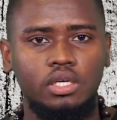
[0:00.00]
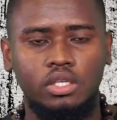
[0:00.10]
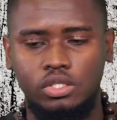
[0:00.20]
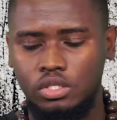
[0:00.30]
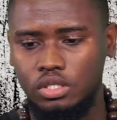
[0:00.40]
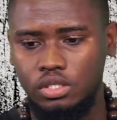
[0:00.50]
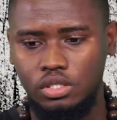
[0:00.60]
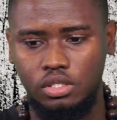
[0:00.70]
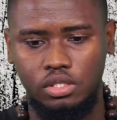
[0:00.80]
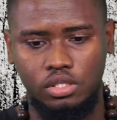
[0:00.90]
So
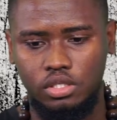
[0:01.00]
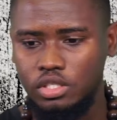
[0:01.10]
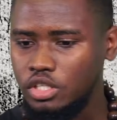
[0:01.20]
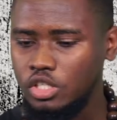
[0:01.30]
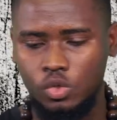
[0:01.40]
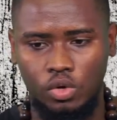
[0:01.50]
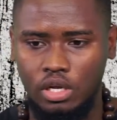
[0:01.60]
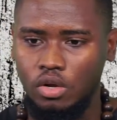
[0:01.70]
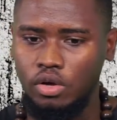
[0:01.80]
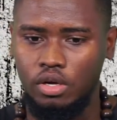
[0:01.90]
just going
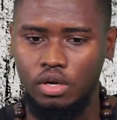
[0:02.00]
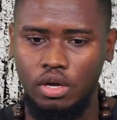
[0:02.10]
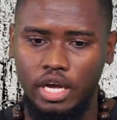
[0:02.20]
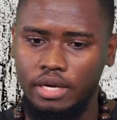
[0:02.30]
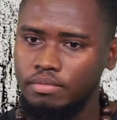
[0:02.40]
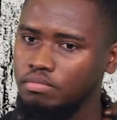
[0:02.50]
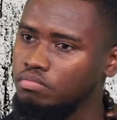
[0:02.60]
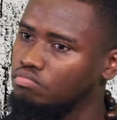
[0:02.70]
along and